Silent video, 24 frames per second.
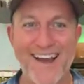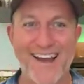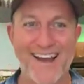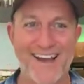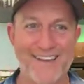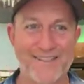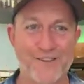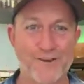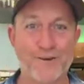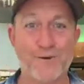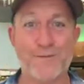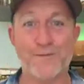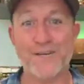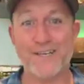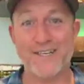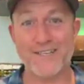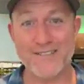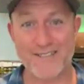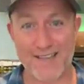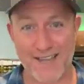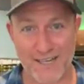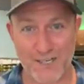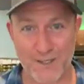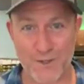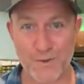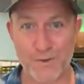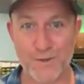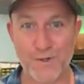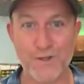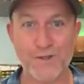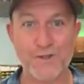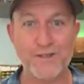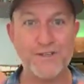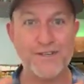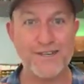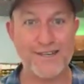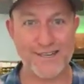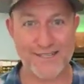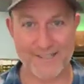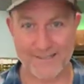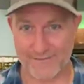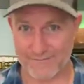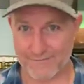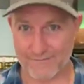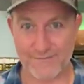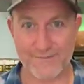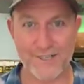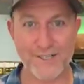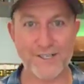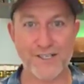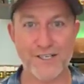and there'll be a schedule, and